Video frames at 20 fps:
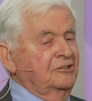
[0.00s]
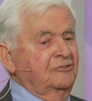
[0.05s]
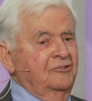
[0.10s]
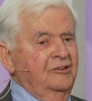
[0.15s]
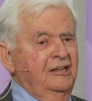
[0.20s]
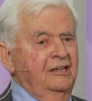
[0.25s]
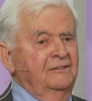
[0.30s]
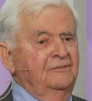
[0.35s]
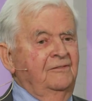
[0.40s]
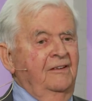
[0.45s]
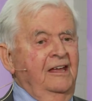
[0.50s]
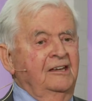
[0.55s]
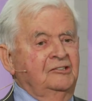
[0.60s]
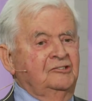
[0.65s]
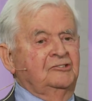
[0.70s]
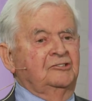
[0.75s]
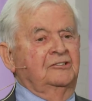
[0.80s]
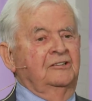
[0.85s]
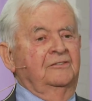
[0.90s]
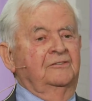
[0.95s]
a
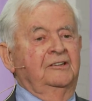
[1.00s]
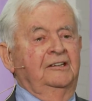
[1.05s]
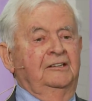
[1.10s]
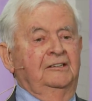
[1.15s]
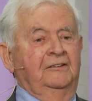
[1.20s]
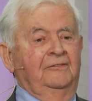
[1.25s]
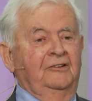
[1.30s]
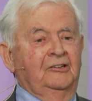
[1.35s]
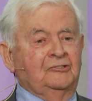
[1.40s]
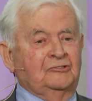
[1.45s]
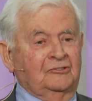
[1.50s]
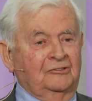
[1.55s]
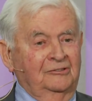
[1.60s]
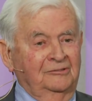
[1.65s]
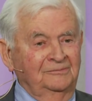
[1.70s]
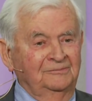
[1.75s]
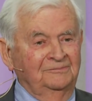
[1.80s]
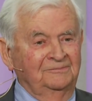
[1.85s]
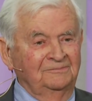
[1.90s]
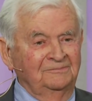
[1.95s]
reinvention of the individual.
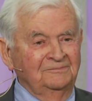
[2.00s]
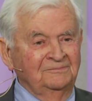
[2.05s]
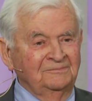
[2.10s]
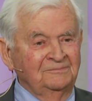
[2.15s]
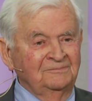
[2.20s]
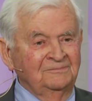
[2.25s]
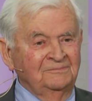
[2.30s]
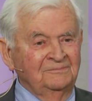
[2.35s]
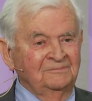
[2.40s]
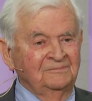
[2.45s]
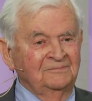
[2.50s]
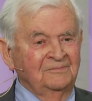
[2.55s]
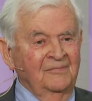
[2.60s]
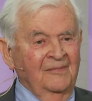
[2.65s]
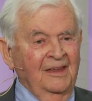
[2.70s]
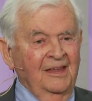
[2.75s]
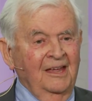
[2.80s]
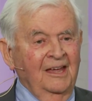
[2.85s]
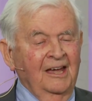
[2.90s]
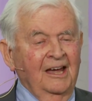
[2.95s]

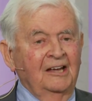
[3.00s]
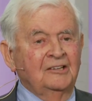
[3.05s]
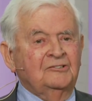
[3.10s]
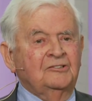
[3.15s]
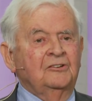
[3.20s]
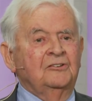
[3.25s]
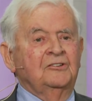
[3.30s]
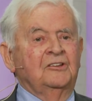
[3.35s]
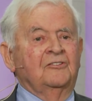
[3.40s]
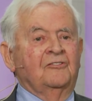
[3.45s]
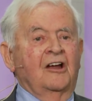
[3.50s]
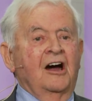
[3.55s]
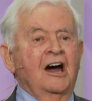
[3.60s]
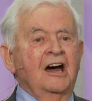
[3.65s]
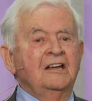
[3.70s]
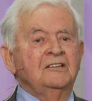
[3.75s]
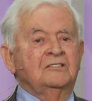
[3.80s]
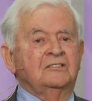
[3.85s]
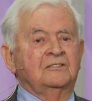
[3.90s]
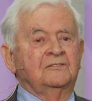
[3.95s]
And so the
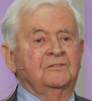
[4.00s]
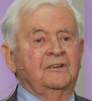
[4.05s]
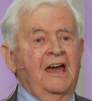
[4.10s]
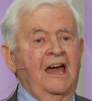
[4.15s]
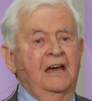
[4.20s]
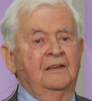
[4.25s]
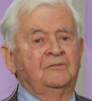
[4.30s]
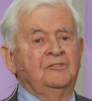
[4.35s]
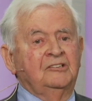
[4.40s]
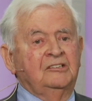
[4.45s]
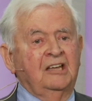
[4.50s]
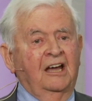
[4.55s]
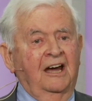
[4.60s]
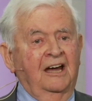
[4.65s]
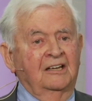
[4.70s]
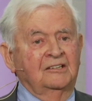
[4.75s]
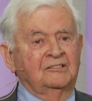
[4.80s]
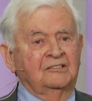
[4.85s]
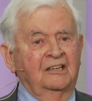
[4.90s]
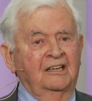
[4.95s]
rise of
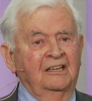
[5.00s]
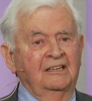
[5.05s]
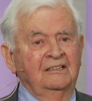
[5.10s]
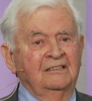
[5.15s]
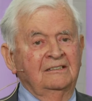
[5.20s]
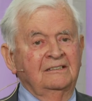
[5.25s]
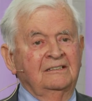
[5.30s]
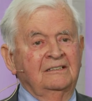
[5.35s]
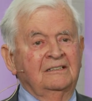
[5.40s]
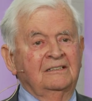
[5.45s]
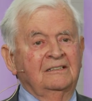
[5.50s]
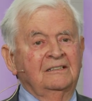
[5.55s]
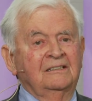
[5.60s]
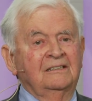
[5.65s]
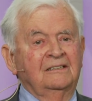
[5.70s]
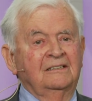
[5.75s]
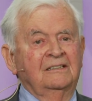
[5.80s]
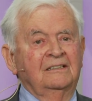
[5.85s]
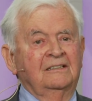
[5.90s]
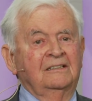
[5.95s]
advertising,
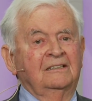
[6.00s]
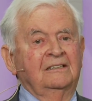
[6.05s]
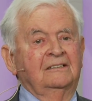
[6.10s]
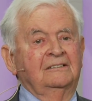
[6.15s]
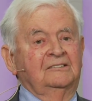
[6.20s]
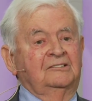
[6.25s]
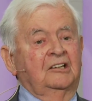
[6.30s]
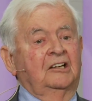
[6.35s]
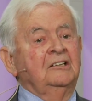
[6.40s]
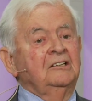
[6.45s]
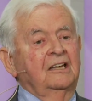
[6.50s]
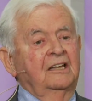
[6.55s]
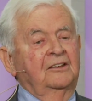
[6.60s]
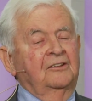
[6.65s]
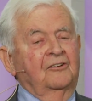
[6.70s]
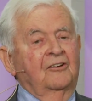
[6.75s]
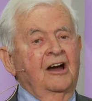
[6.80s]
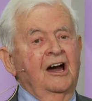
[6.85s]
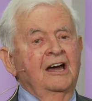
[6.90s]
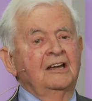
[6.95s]
certainly
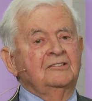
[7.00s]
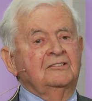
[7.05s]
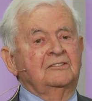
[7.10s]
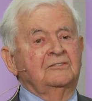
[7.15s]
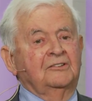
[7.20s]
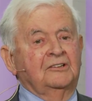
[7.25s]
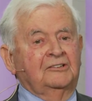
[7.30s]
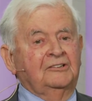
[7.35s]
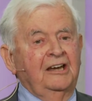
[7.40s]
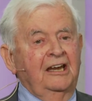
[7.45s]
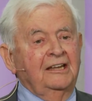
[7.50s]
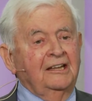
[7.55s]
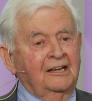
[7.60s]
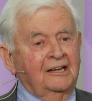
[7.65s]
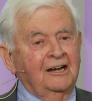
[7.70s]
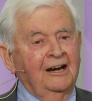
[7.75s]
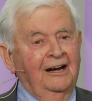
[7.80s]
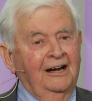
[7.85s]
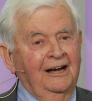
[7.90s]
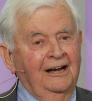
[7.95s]
the rise of the
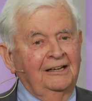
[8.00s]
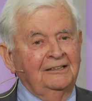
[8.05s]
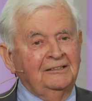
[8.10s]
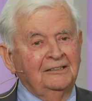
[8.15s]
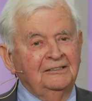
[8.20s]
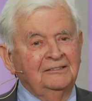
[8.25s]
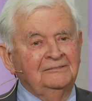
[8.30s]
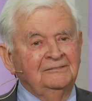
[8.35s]
credit card,